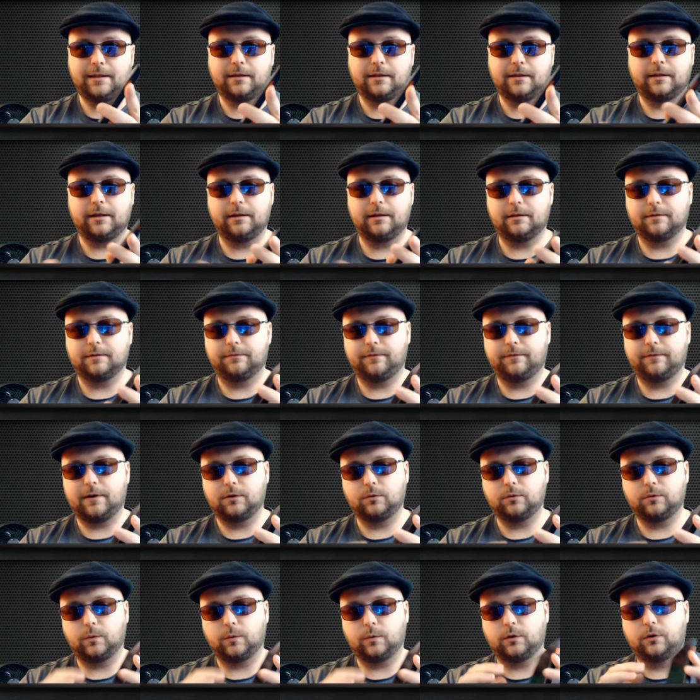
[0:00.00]
The
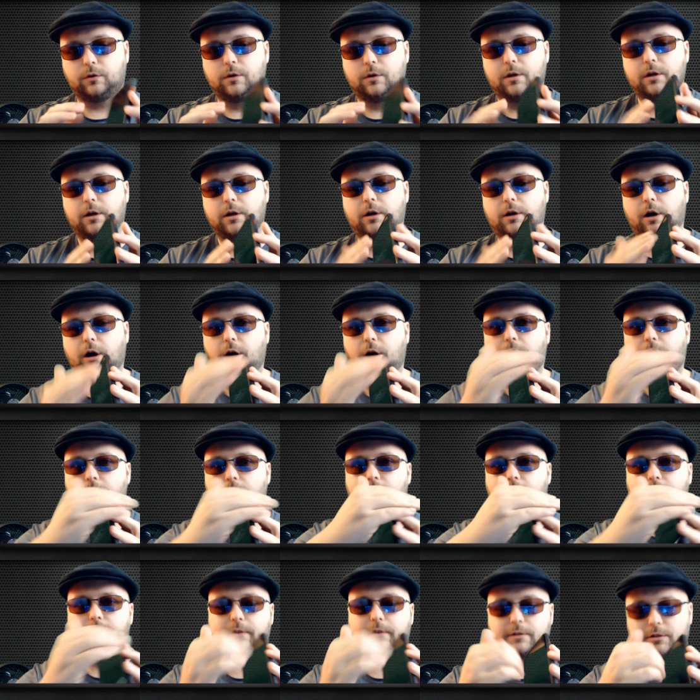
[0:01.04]
phone will
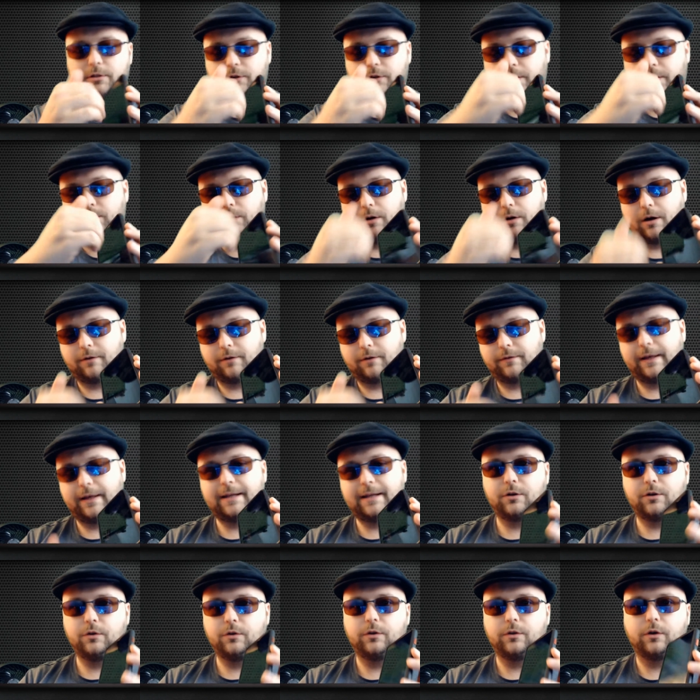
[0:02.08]
curve, the screen will curve
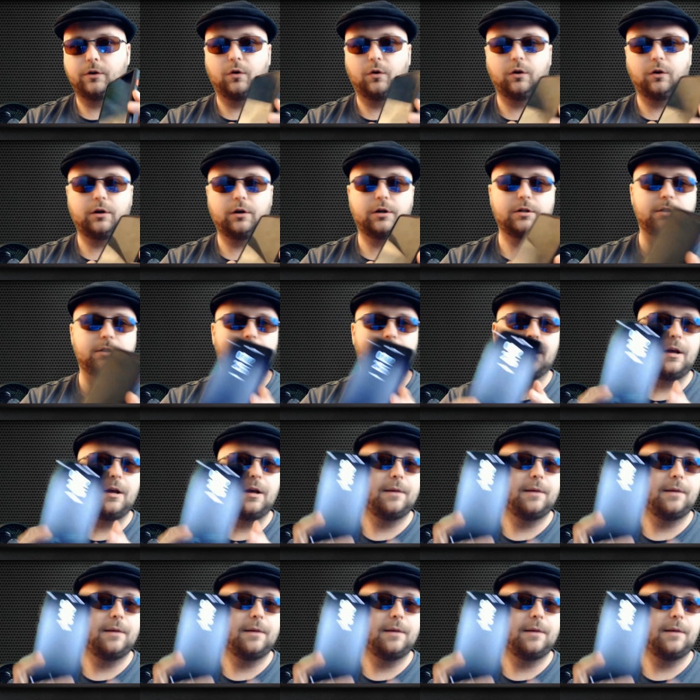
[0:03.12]
into the corners,